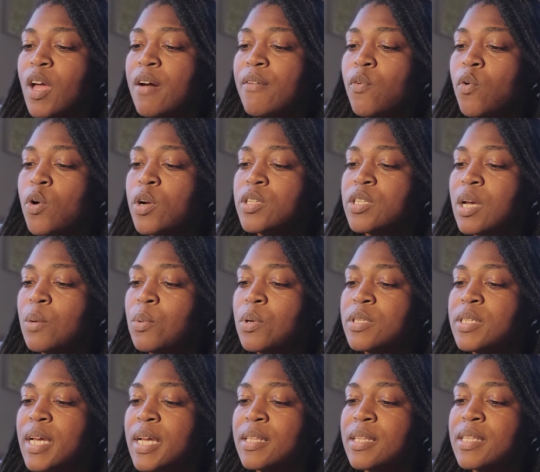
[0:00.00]
of course, I will
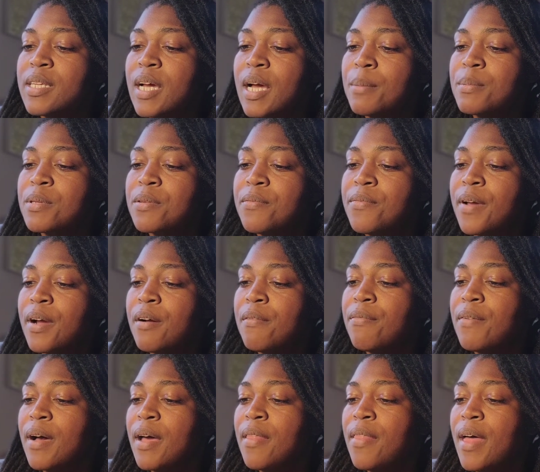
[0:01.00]
take the time to
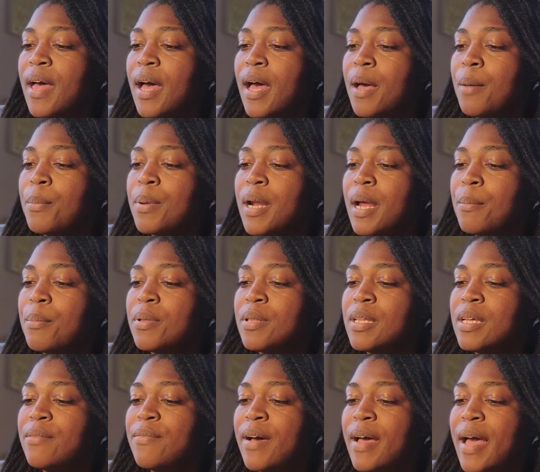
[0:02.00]
verify that, but I
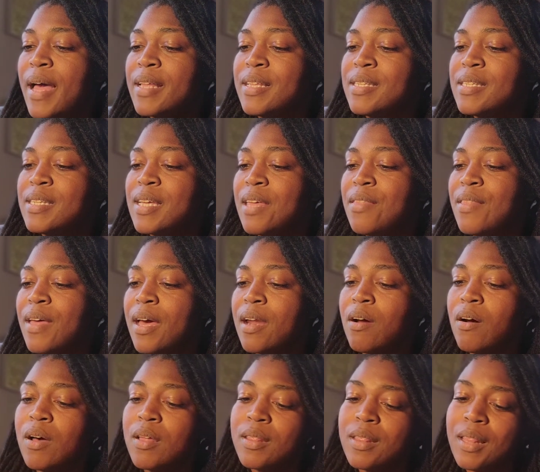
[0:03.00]
believe I had seen
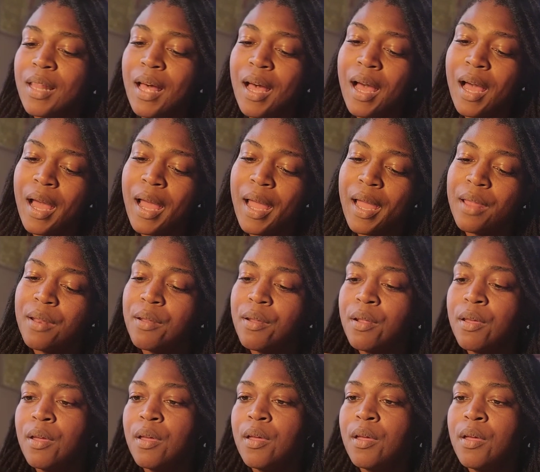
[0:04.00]
that online
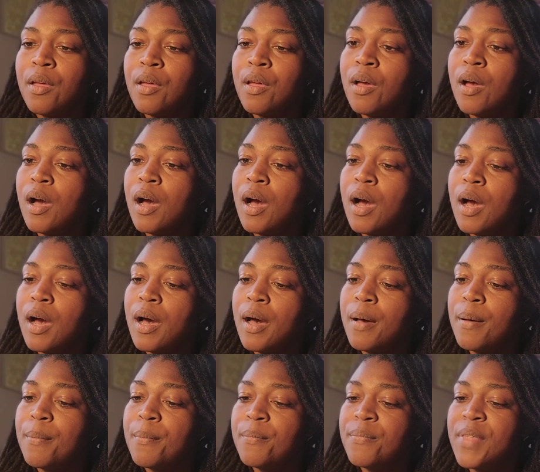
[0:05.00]

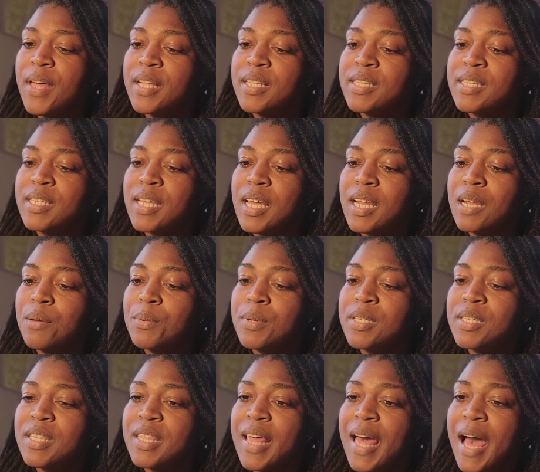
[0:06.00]
um, that said it
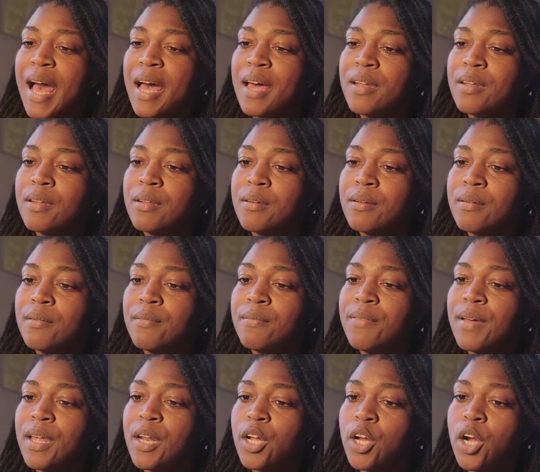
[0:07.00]
was that
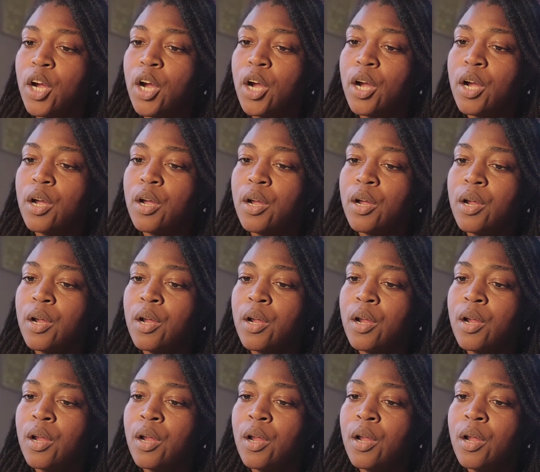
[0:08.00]
vinegar.
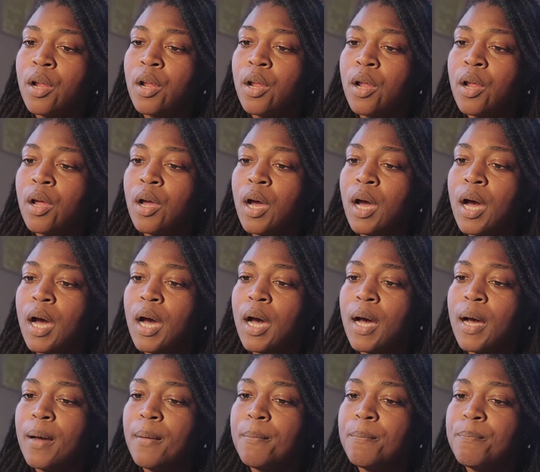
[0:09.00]

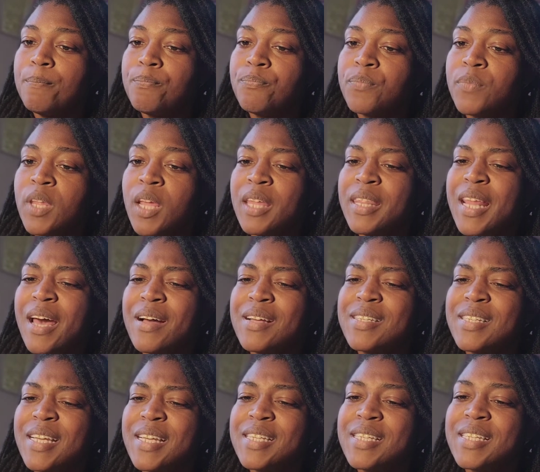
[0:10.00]
Um, now it
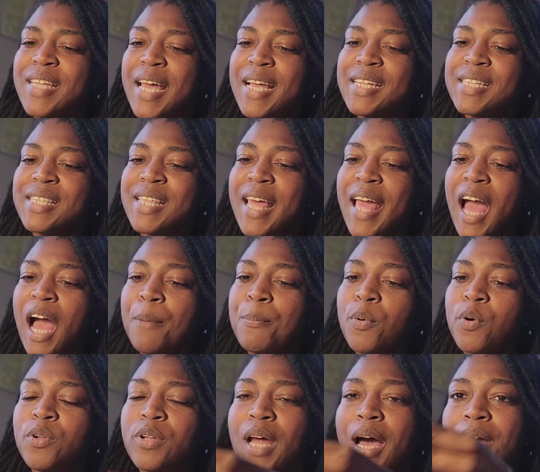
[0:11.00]
says taste the
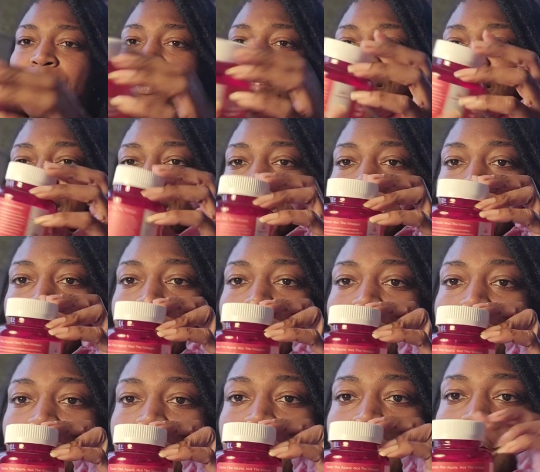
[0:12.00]
apple, not the
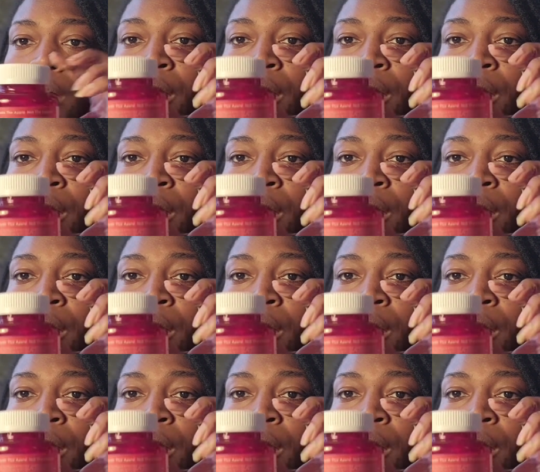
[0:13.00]
vinegar,